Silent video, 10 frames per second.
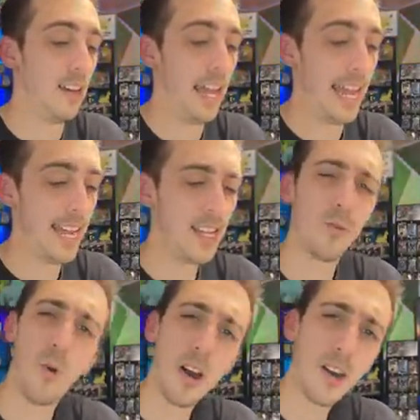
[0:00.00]
And
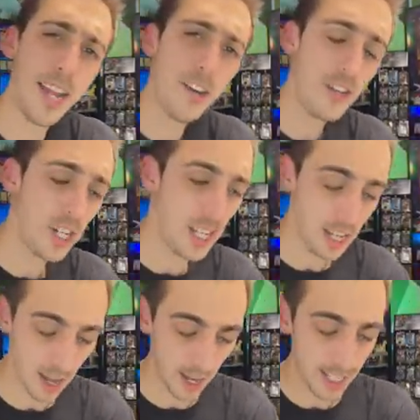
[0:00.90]
Water Energy
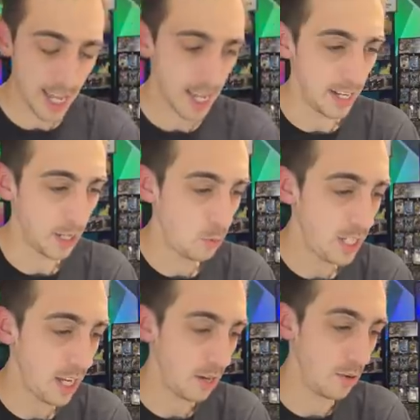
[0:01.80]
again, here we
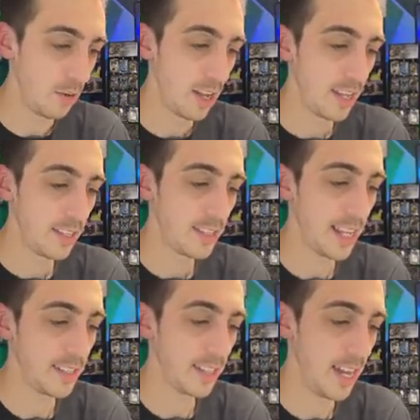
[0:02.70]
go.
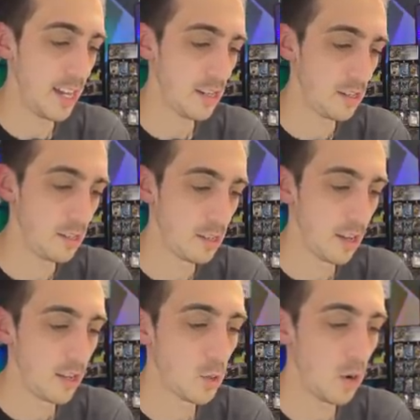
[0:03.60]
Sandslash,
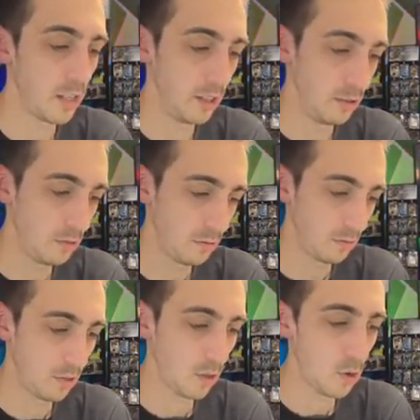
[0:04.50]
Swadloon,
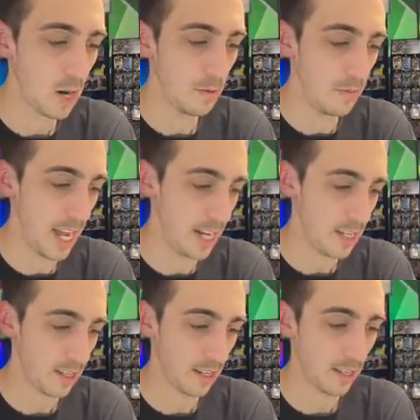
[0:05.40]

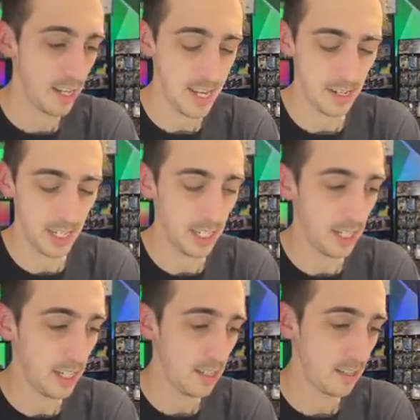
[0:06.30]
Cramomatic,
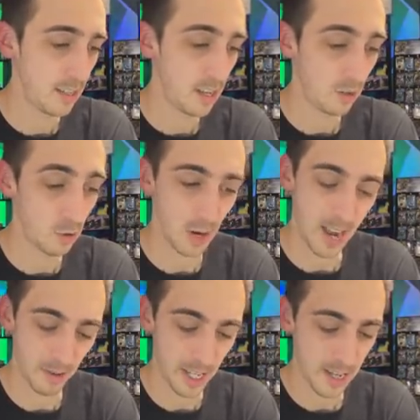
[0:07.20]
Indeedee,
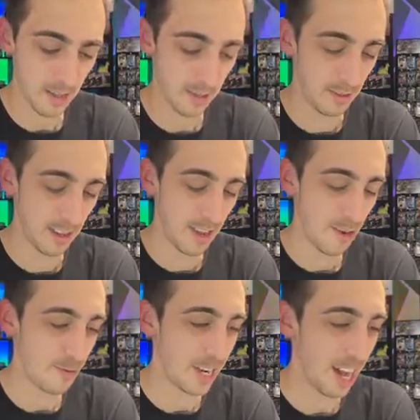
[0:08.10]
Growlithe.
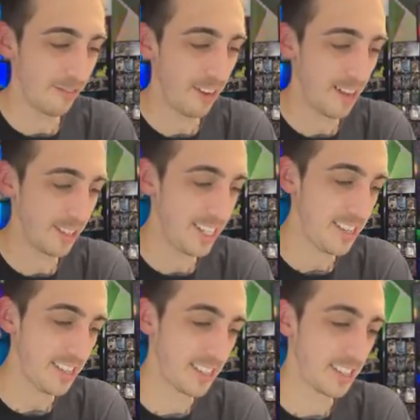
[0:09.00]
We got
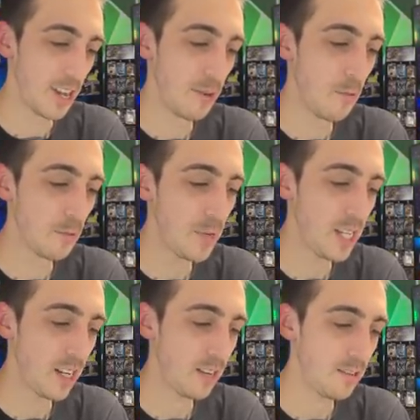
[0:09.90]
Phalanx,
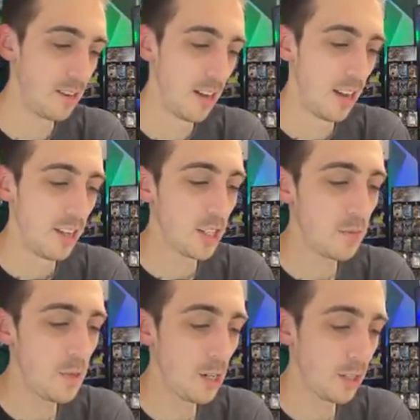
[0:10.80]
Morpeko,
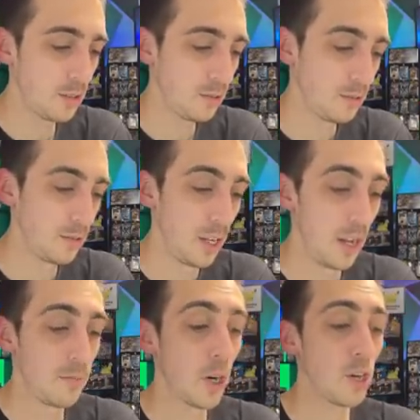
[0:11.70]
Smeargle,
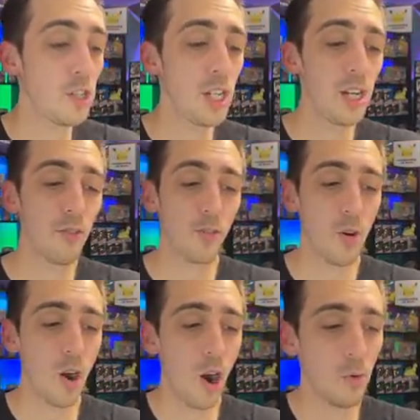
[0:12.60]
Persian
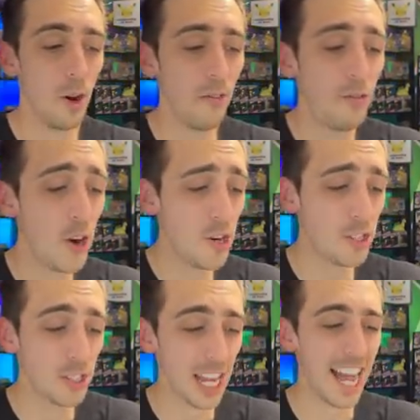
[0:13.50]
for our
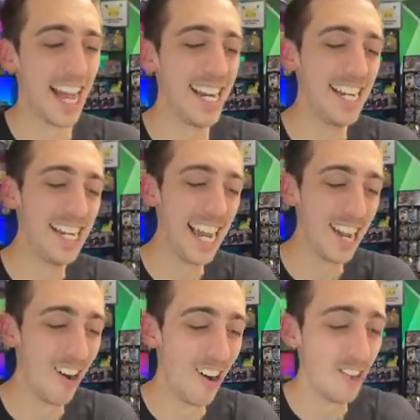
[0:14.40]
reverse, hiding a
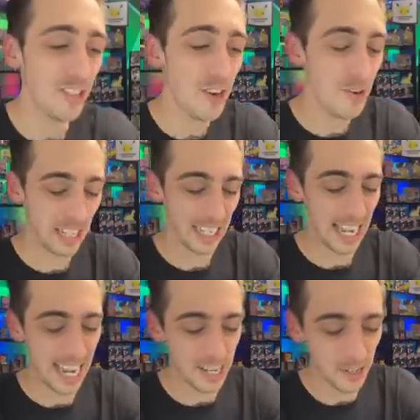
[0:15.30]
holo
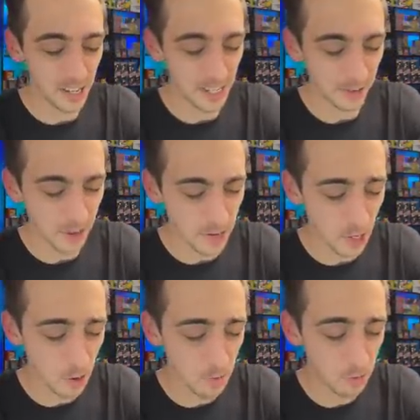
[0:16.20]
Landorus. Very
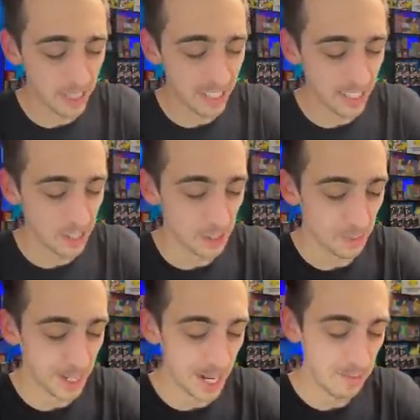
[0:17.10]
cool, but we did just
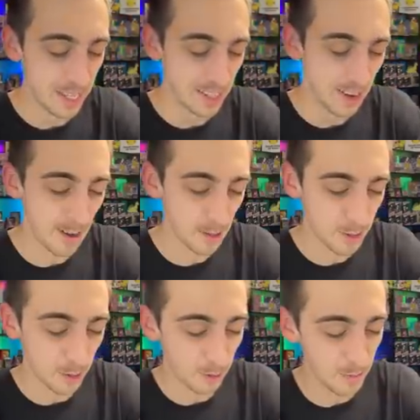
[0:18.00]
pick up these holos
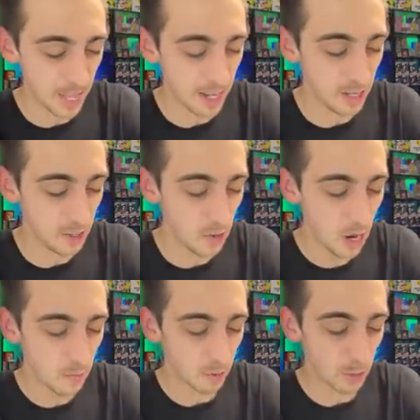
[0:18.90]
from that new
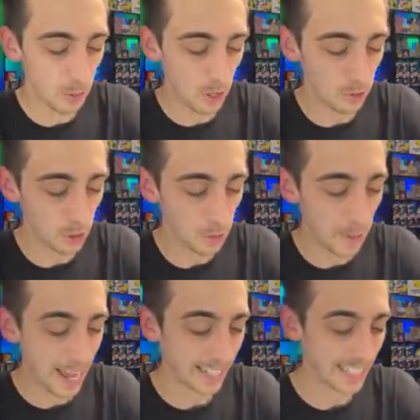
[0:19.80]
promo
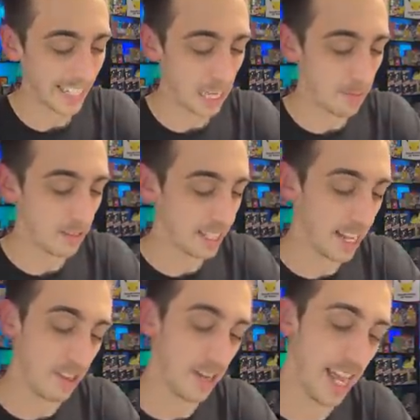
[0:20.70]
2-pack that came out the
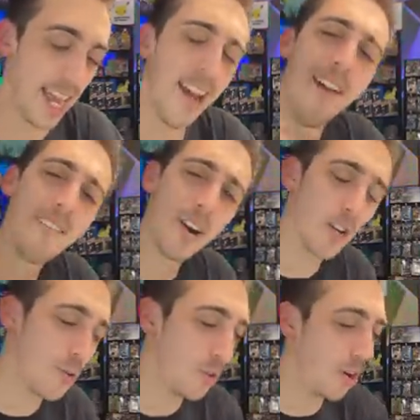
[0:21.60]
other day. Very
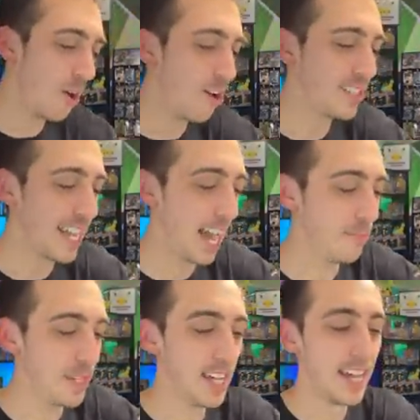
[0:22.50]
cool though, always
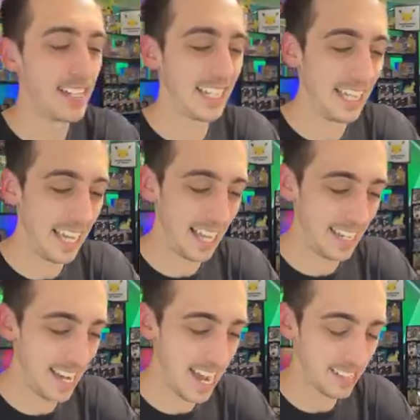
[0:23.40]
happy to get a nice